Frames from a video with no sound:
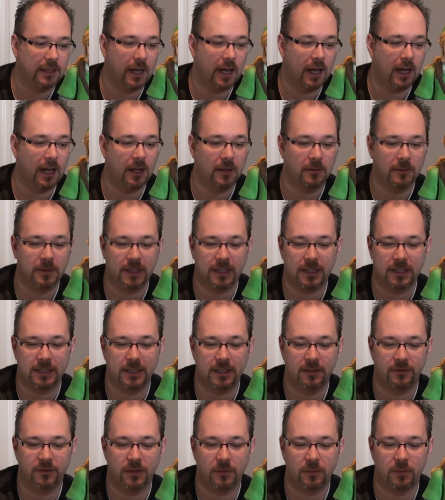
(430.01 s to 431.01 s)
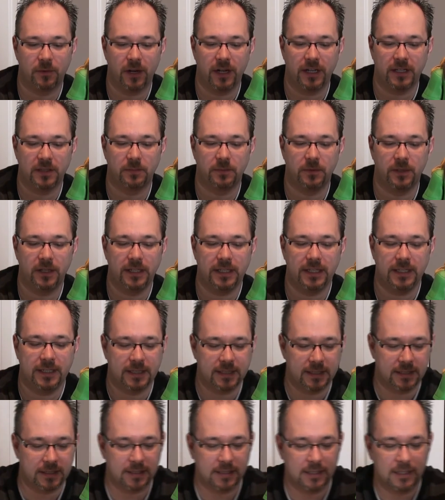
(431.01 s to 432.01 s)
like I say, for the price, pretty
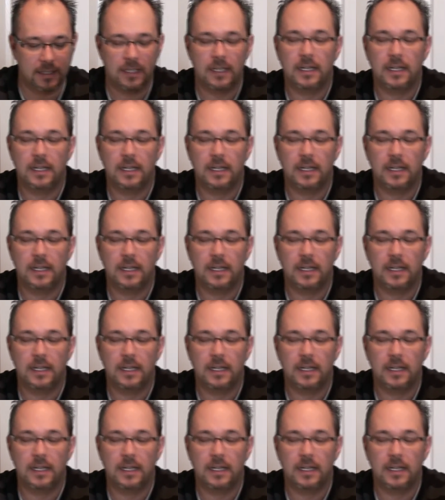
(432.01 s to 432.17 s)
decent.